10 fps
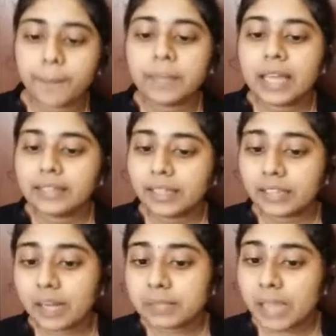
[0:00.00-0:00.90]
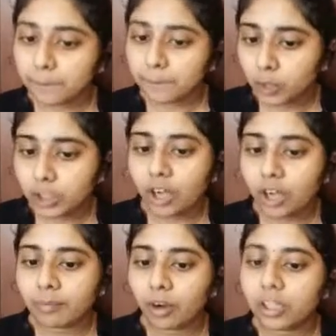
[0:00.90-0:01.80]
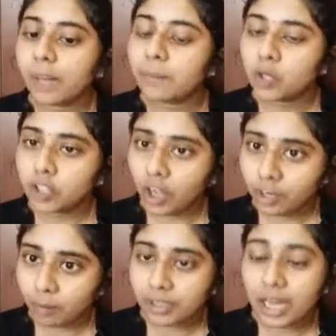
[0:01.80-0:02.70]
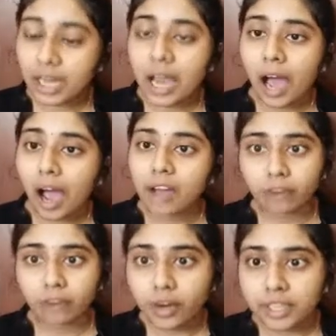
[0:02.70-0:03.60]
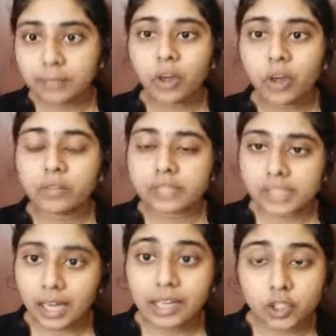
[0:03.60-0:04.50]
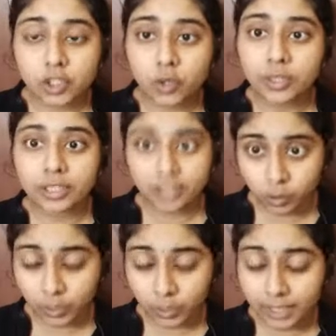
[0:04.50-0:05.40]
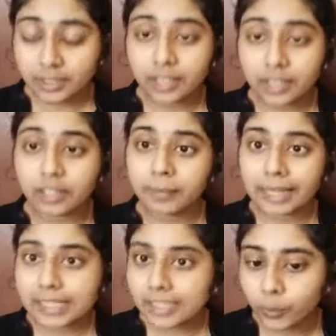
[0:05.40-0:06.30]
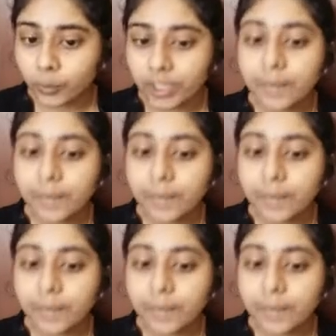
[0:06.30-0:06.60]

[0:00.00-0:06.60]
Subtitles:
Then comes Bulldog bond. Bulldog bond are foreign bond which are issued in United Kingdom, that is UK.